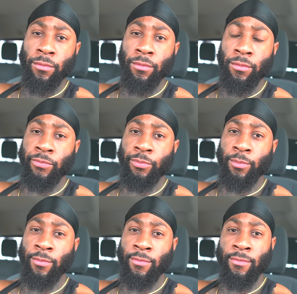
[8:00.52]

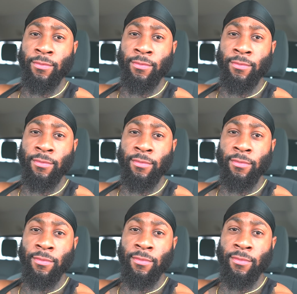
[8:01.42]

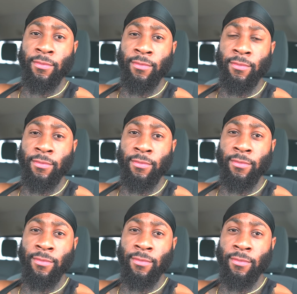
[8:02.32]

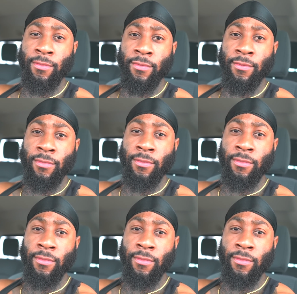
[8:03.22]
Nobody speaks.